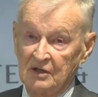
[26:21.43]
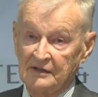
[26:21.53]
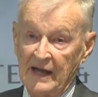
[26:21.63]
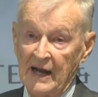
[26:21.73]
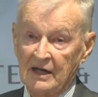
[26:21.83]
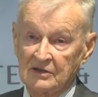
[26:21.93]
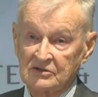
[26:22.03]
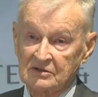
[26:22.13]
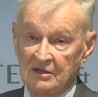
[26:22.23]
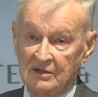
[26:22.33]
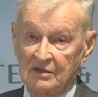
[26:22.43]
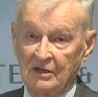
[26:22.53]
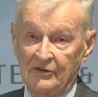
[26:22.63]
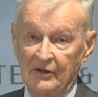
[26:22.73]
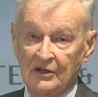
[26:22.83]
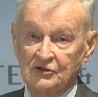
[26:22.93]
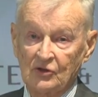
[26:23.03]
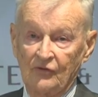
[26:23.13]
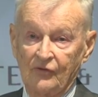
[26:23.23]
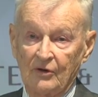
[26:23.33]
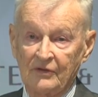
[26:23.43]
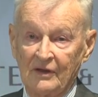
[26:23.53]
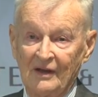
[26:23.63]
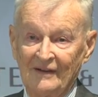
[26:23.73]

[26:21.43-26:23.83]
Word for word: tanks, artillery, and so forth.